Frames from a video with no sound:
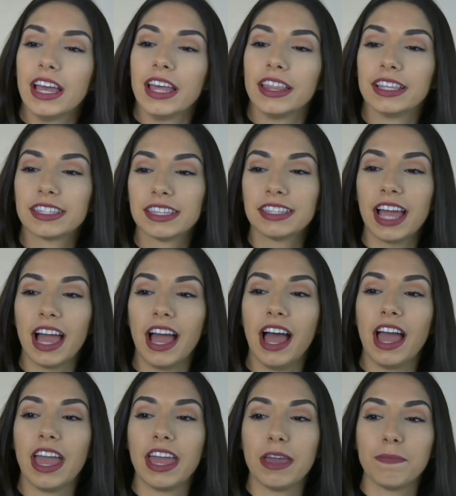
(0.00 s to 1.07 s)
This is
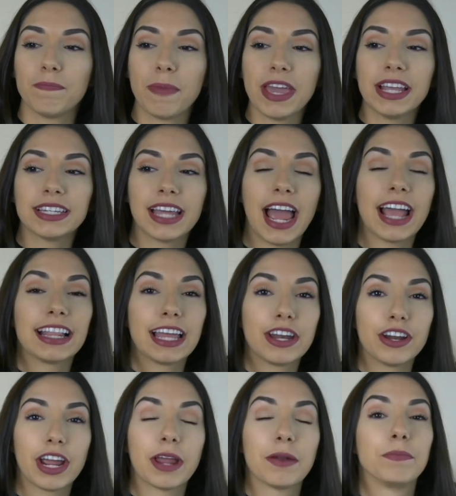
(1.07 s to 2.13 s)
a baked
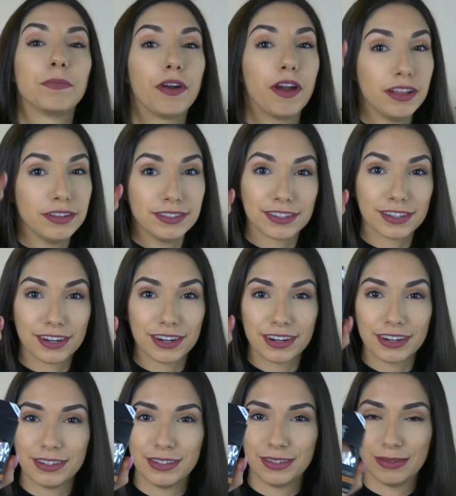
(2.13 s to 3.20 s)
highlighter and
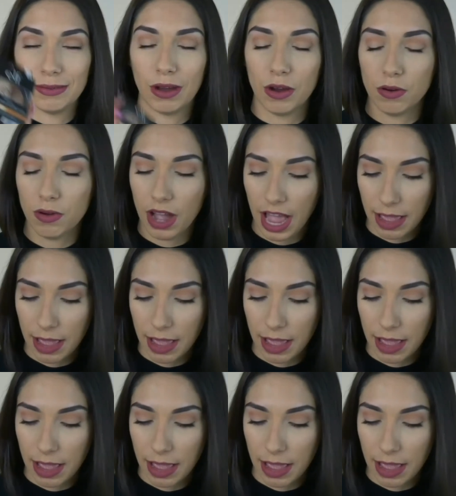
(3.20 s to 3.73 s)
bronzer duo.